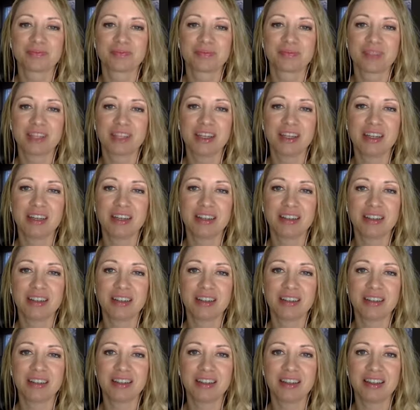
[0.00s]
Yeah.
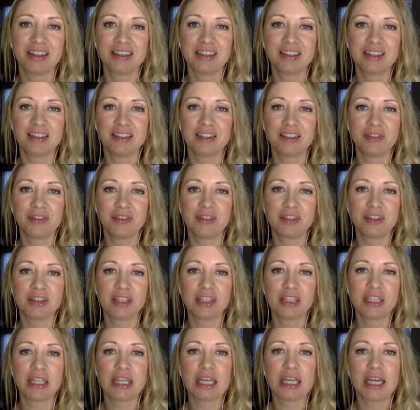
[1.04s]
Yeah. It's a different
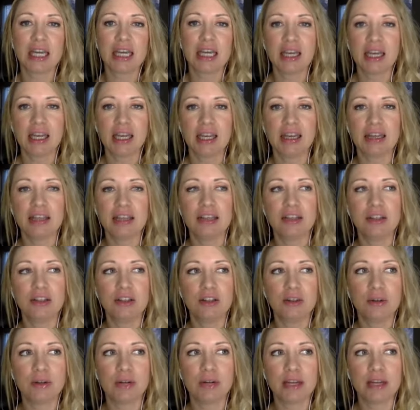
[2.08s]
thing. Yeah. And, you
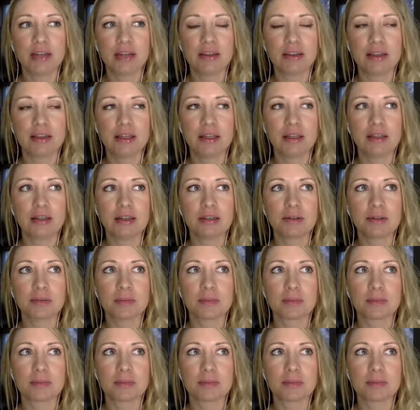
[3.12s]
know, I think,